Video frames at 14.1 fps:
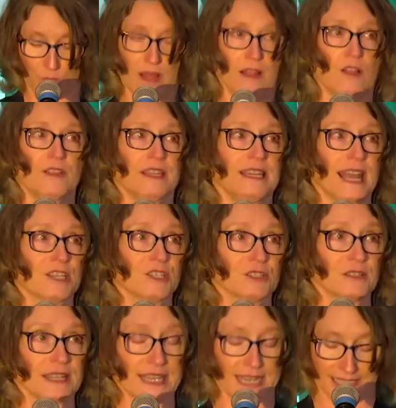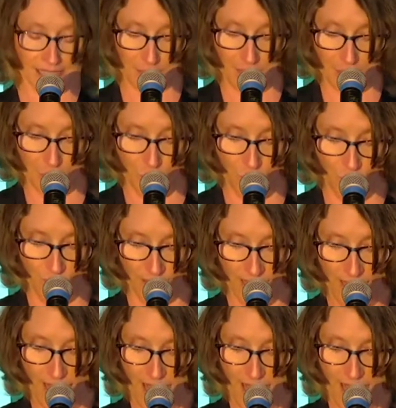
while on the National ESP Board